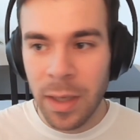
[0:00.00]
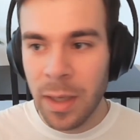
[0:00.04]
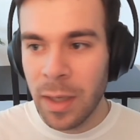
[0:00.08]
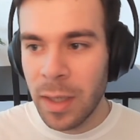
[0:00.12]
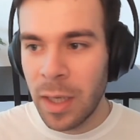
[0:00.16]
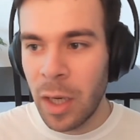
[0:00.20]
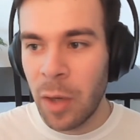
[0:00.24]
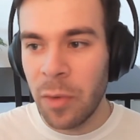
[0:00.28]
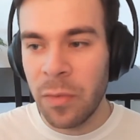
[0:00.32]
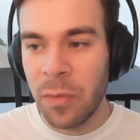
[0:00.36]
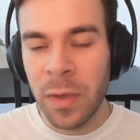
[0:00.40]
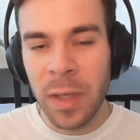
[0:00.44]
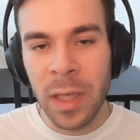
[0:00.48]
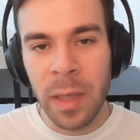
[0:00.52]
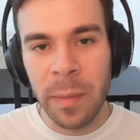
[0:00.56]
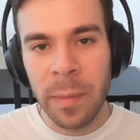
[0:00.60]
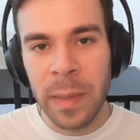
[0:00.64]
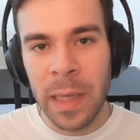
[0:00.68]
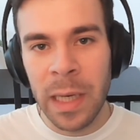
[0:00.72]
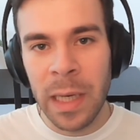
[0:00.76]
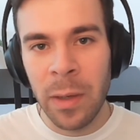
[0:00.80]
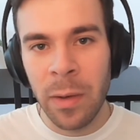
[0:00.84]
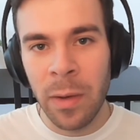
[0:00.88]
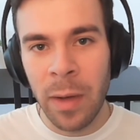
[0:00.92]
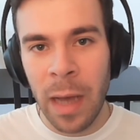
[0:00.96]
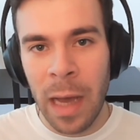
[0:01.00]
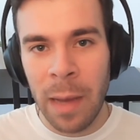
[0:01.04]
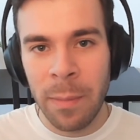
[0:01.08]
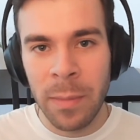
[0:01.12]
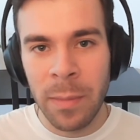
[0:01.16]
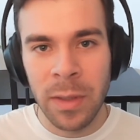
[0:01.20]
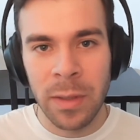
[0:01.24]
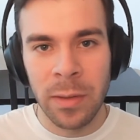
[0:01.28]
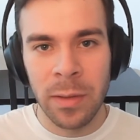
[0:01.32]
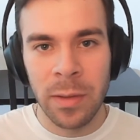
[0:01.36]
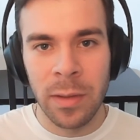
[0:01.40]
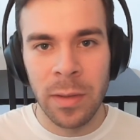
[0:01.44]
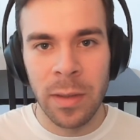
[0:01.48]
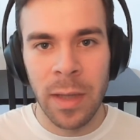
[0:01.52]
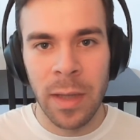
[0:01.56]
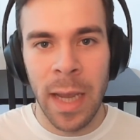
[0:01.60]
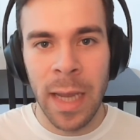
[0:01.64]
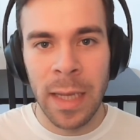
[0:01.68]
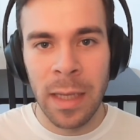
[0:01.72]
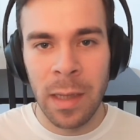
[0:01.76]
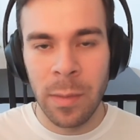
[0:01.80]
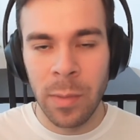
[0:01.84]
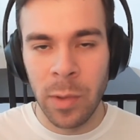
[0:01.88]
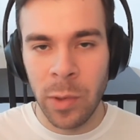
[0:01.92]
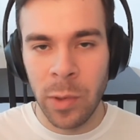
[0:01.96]
Now think about Amazon
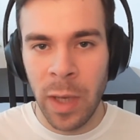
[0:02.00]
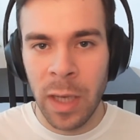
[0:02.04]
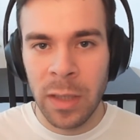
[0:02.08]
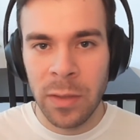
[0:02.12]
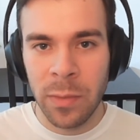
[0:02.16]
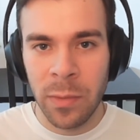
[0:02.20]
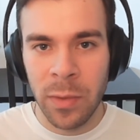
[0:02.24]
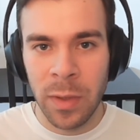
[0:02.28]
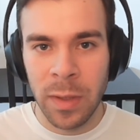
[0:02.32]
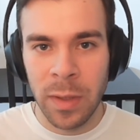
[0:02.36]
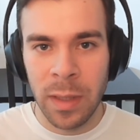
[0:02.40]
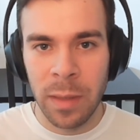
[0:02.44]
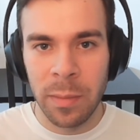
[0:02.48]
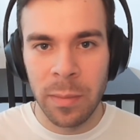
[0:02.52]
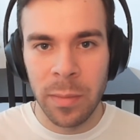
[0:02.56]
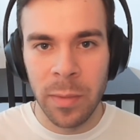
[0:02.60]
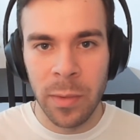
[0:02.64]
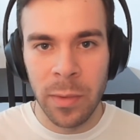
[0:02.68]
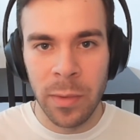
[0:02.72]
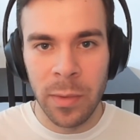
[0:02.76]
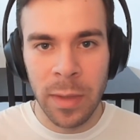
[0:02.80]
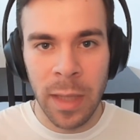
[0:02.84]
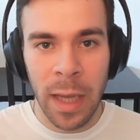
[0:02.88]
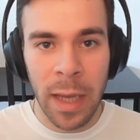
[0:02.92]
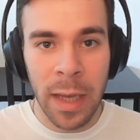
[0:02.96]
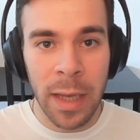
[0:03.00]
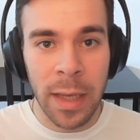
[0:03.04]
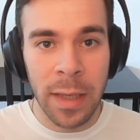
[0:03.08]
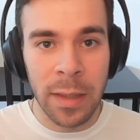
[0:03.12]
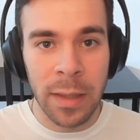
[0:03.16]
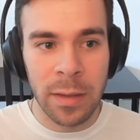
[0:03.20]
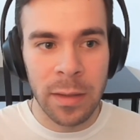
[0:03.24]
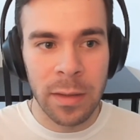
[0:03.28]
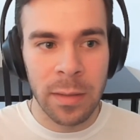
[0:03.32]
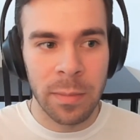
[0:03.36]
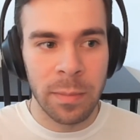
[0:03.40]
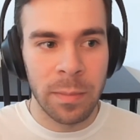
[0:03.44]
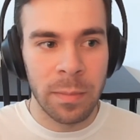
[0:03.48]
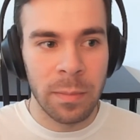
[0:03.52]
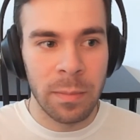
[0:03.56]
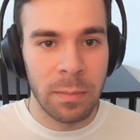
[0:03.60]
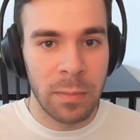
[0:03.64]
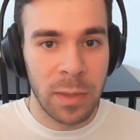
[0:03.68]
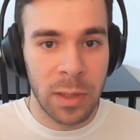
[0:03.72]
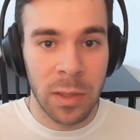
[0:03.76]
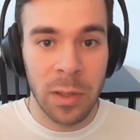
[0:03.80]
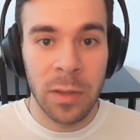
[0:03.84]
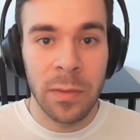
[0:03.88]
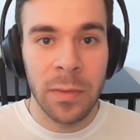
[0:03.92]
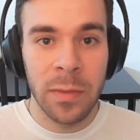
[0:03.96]
AWS, for example. That is
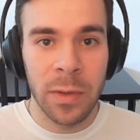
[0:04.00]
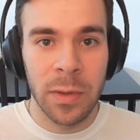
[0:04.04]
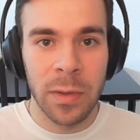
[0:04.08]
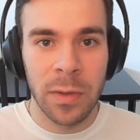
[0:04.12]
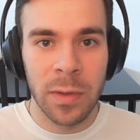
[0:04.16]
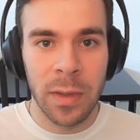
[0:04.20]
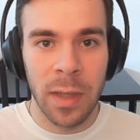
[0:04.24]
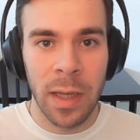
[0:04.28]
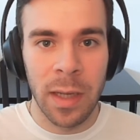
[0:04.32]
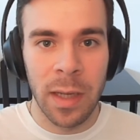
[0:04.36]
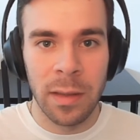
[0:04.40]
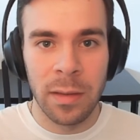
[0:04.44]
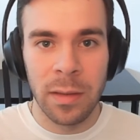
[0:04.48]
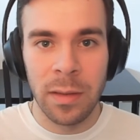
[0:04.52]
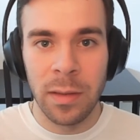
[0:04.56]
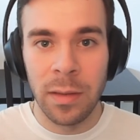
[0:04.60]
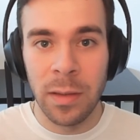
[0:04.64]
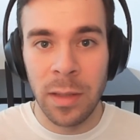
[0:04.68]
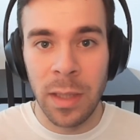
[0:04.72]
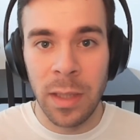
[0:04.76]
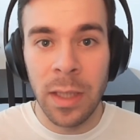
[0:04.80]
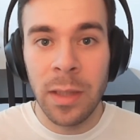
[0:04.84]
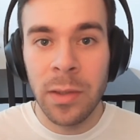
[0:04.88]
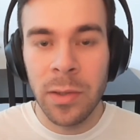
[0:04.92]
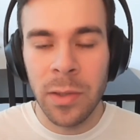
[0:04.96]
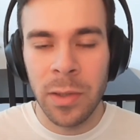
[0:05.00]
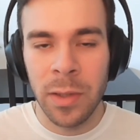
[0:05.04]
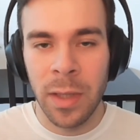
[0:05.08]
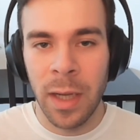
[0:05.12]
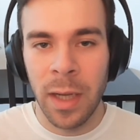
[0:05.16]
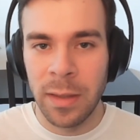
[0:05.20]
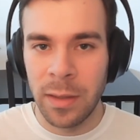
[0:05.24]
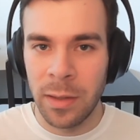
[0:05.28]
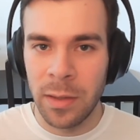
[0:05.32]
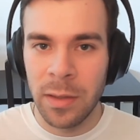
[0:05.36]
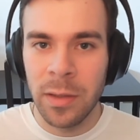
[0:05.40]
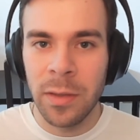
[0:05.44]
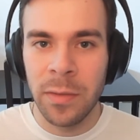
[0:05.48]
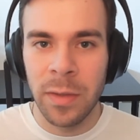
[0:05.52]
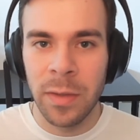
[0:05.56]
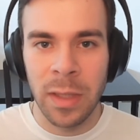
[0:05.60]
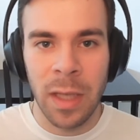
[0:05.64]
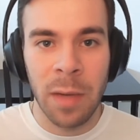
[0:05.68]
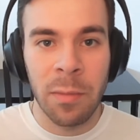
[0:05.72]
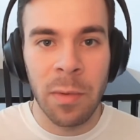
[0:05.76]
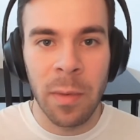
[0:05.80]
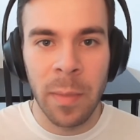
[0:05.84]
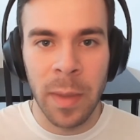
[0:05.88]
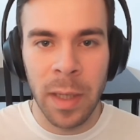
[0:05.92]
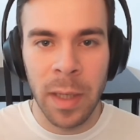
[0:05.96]
servers and the internet as a service.
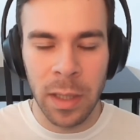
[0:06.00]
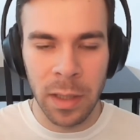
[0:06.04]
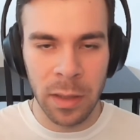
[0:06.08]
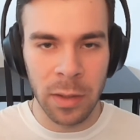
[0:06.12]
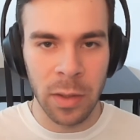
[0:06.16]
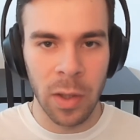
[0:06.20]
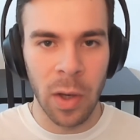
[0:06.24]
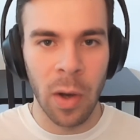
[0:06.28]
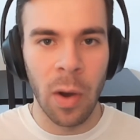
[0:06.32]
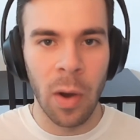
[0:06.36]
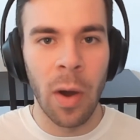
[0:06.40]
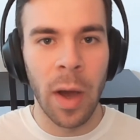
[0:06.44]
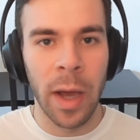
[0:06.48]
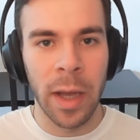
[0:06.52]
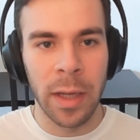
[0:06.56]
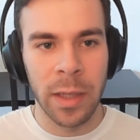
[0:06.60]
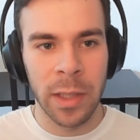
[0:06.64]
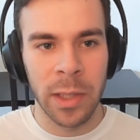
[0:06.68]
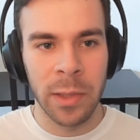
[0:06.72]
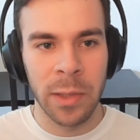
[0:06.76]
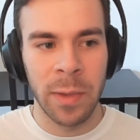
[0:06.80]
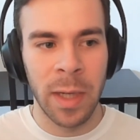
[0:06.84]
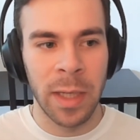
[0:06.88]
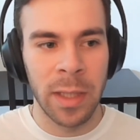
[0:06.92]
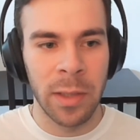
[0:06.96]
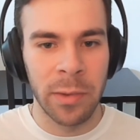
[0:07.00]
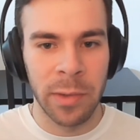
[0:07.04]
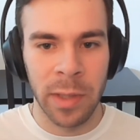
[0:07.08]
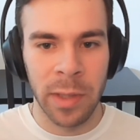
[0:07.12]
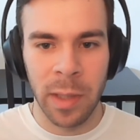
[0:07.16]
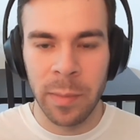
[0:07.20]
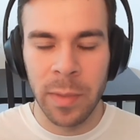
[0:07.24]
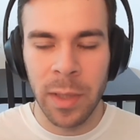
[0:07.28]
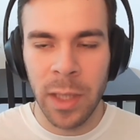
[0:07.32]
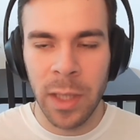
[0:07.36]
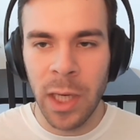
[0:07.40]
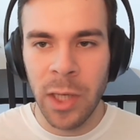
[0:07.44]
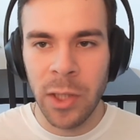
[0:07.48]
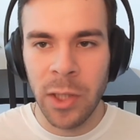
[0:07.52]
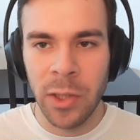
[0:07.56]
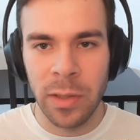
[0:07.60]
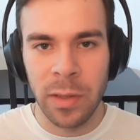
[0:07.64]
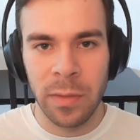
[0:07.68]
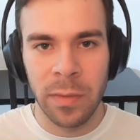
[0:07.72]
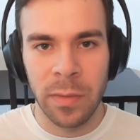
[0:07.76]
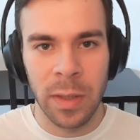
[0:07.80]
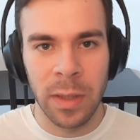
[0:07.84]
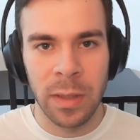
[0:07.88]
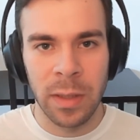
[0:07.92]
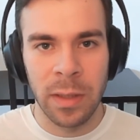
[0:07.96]
Everybody can go and create their own applications.
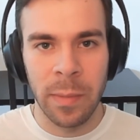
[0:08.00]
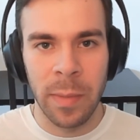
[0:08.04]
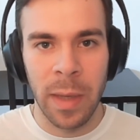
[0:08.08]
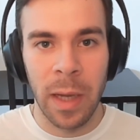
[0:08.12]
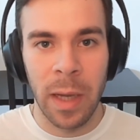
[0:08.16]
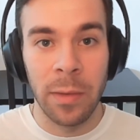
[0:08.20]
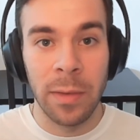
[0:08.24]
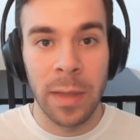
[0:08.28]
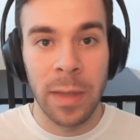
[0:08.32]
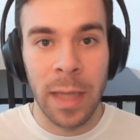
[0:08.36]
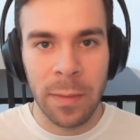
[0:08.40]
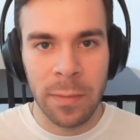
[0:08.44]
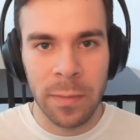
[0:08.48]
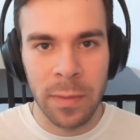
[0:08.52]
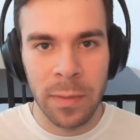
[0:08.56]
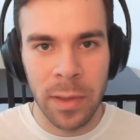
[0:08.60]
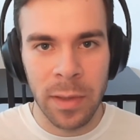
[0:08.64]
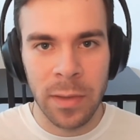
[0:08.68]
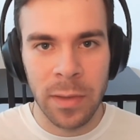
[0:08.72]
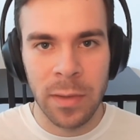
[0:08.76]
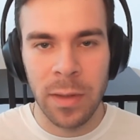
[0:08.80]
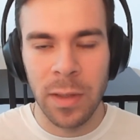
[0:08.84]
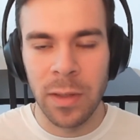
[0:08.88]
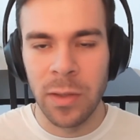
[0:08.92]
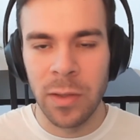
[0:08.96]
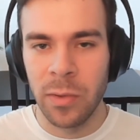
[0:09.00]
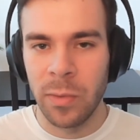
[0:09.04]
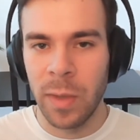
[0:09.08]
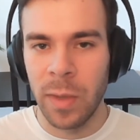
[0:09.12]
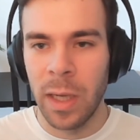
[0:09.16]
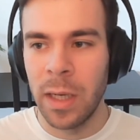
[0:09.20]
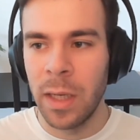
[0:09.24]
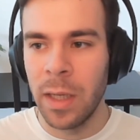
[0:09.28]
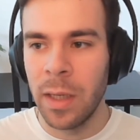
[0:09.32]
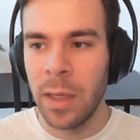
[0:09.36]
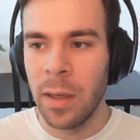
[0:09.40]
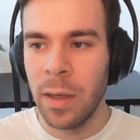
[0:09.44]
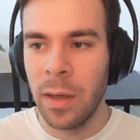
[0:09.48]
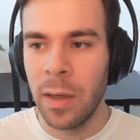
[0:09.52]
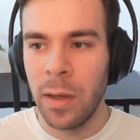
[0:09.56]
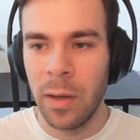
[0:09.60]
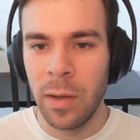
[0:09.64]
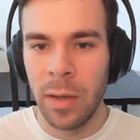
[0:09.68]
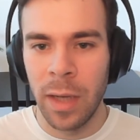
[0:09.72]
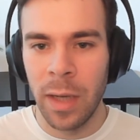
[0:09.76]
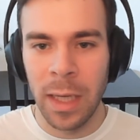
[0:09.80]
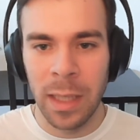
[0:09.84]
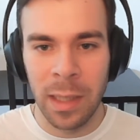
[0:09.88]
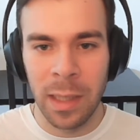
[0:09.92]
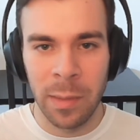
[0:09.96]
Things about Netflix is running on
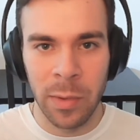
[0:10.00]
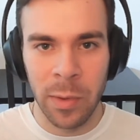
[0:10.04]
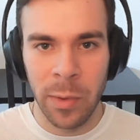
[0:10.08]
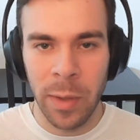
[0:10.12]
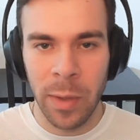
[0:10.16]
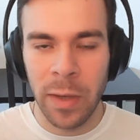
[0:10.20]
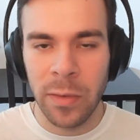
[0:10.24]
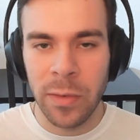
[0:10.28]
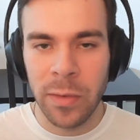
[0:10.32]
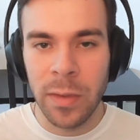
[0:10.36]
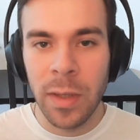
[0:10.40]
AWS.